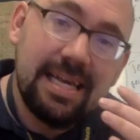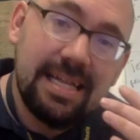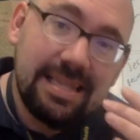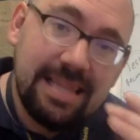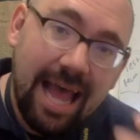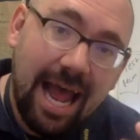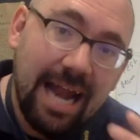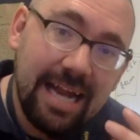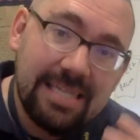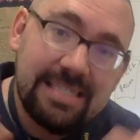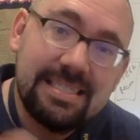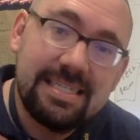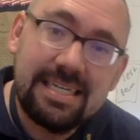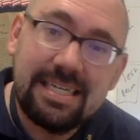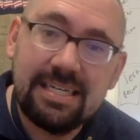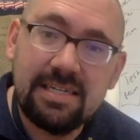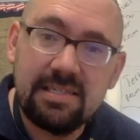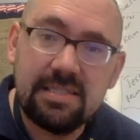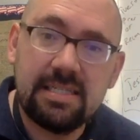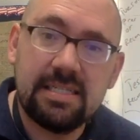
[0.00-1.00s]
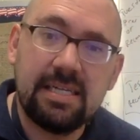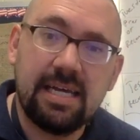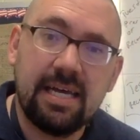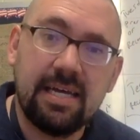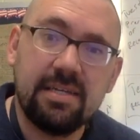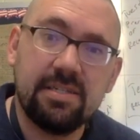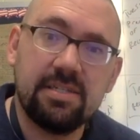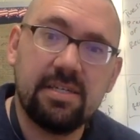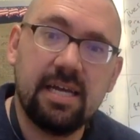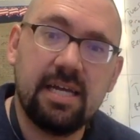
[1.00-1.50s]
That is the Gilded
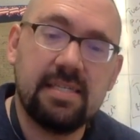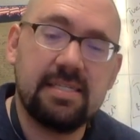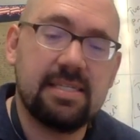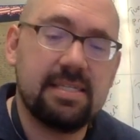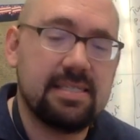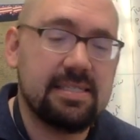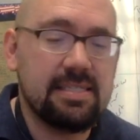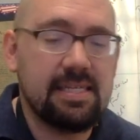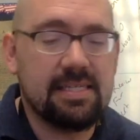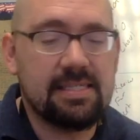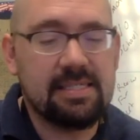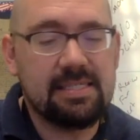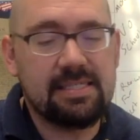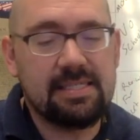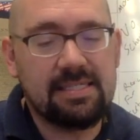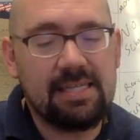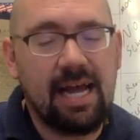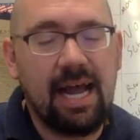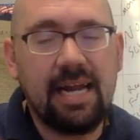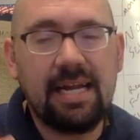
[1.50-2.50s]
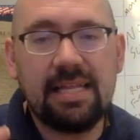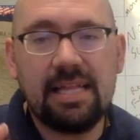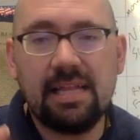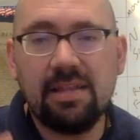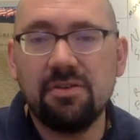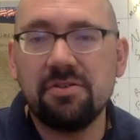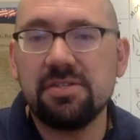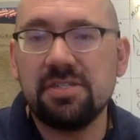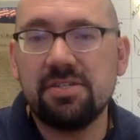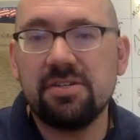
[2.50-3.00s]
Age. It's a society
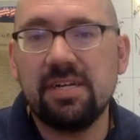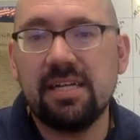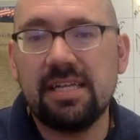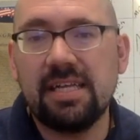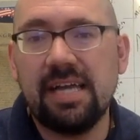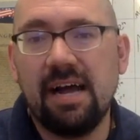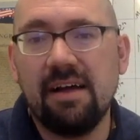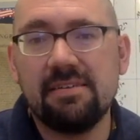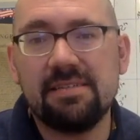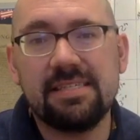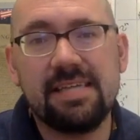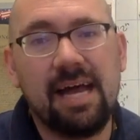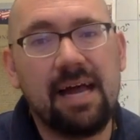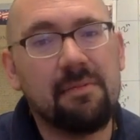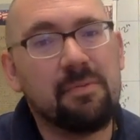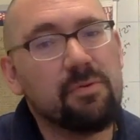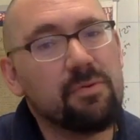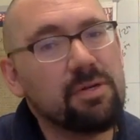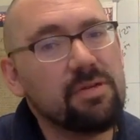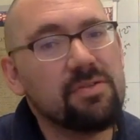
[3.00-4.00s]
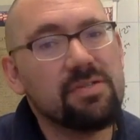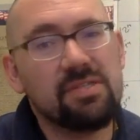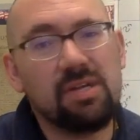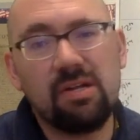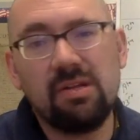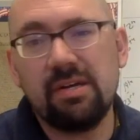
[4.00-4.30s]
that looks good on the outside, but when you start